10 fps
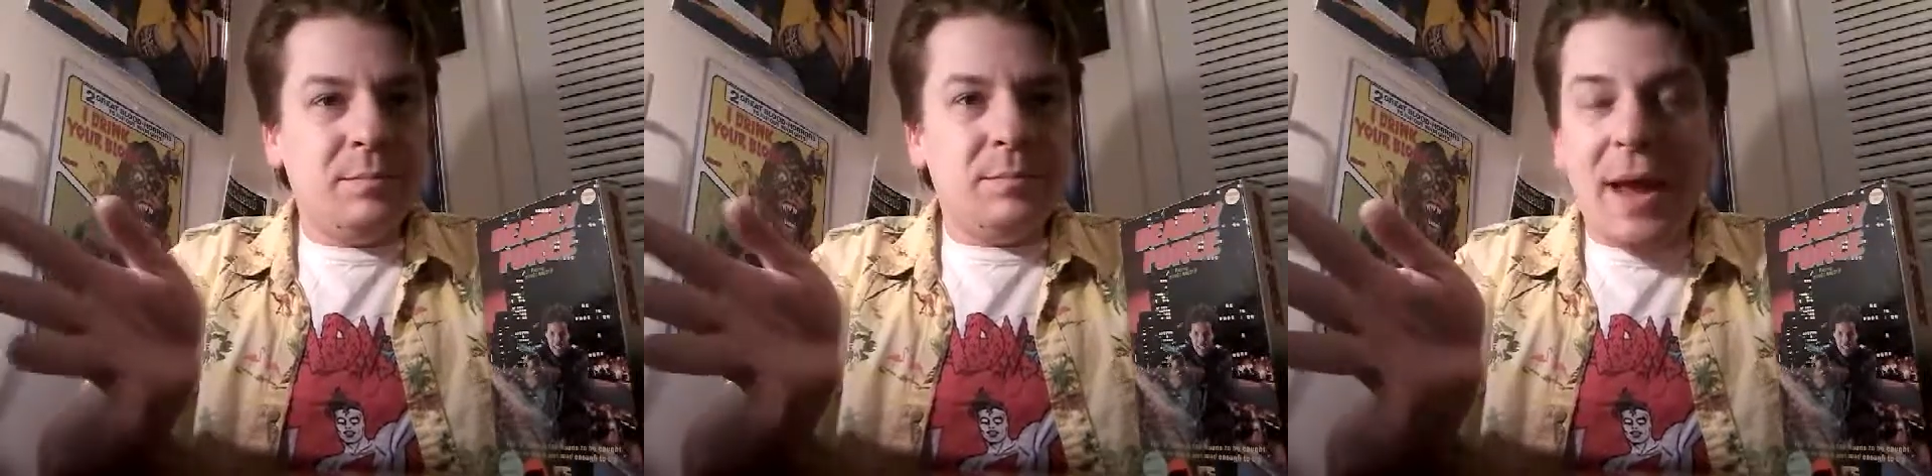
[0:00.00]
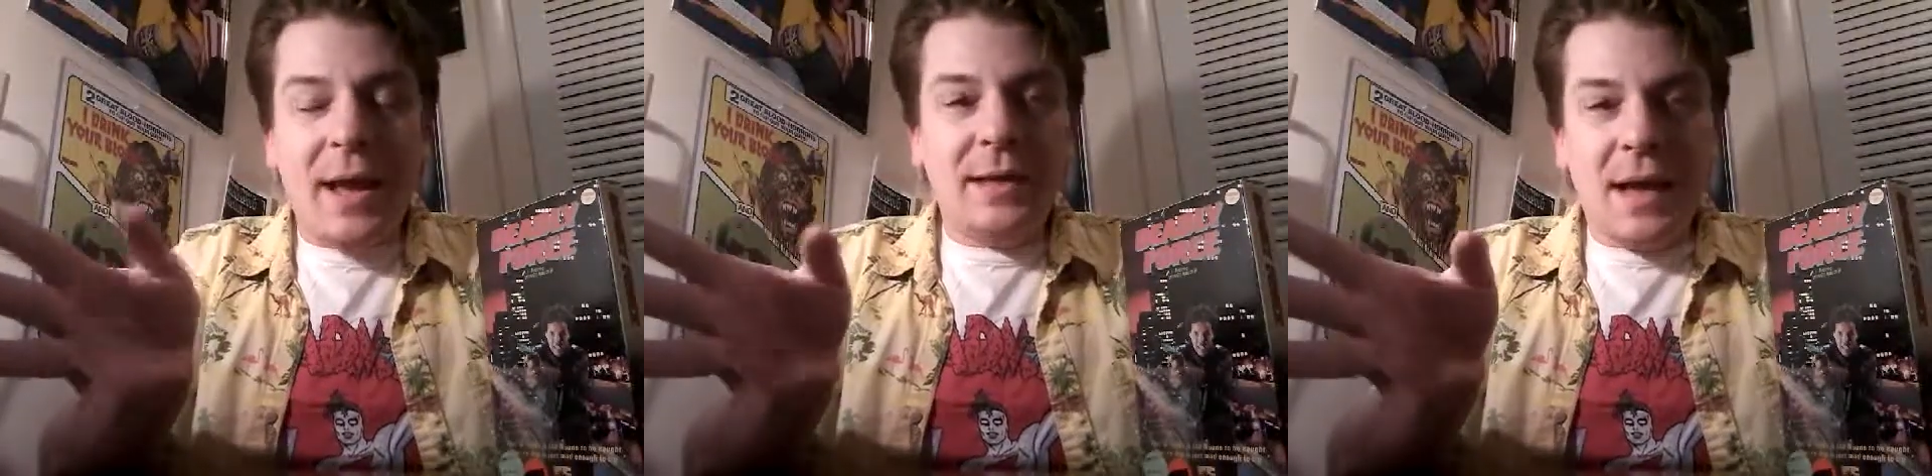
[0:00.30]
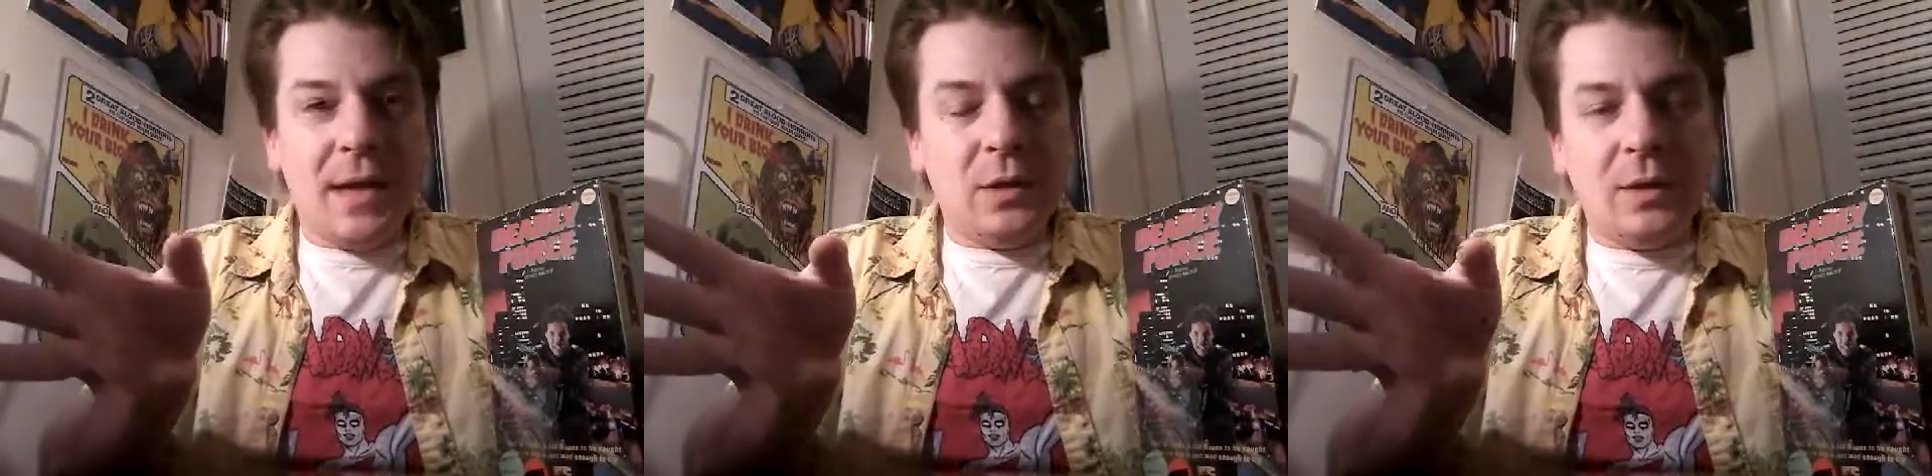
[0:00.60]
bad
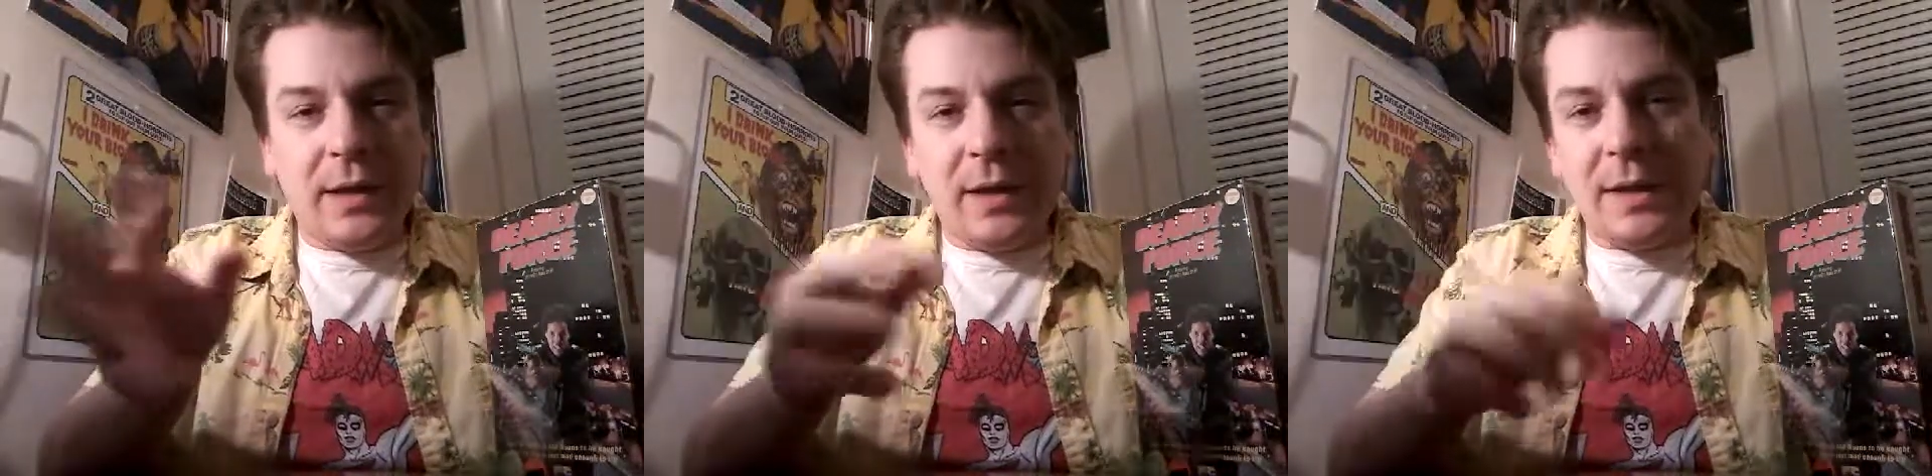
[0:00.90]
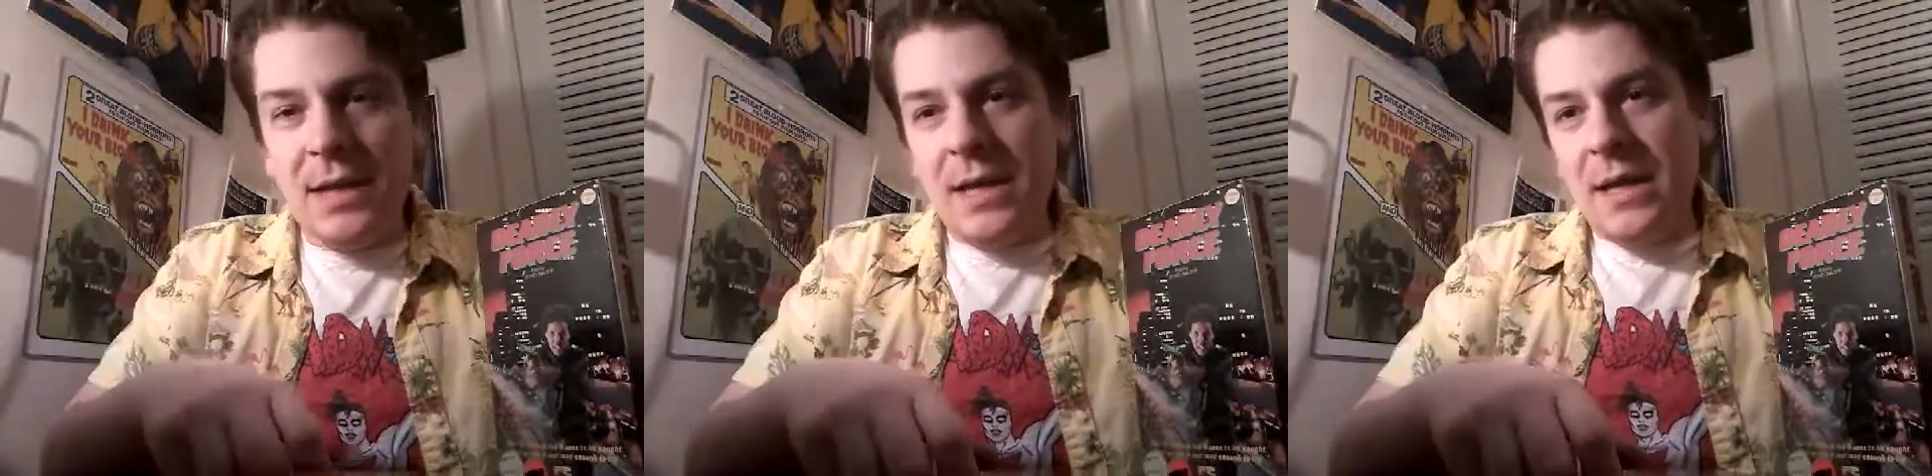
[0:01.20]
guy looking.